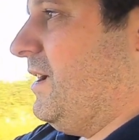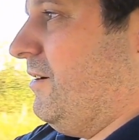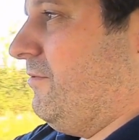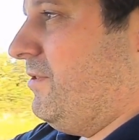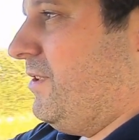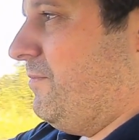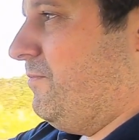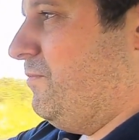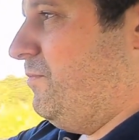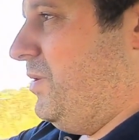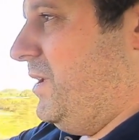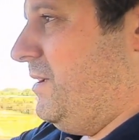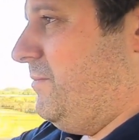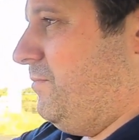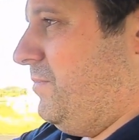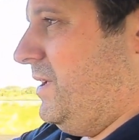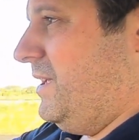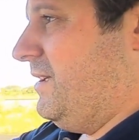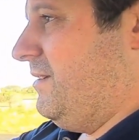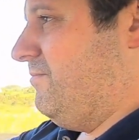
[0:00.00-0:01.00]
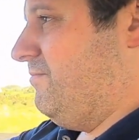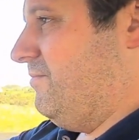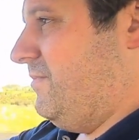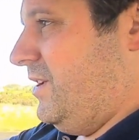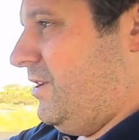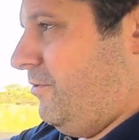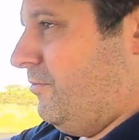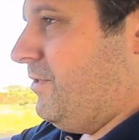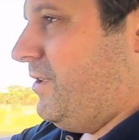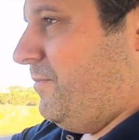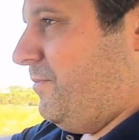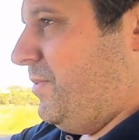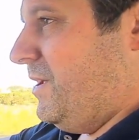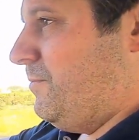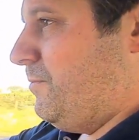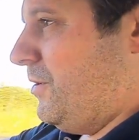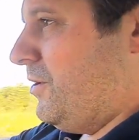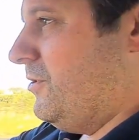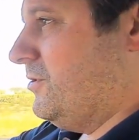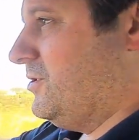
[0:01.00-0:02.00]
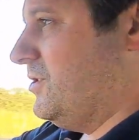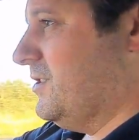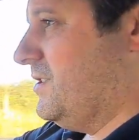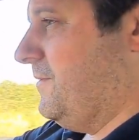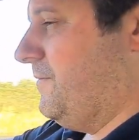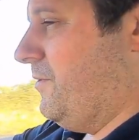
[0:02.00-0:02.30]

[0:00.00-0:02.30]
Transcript: It was a big, it was a big purchase.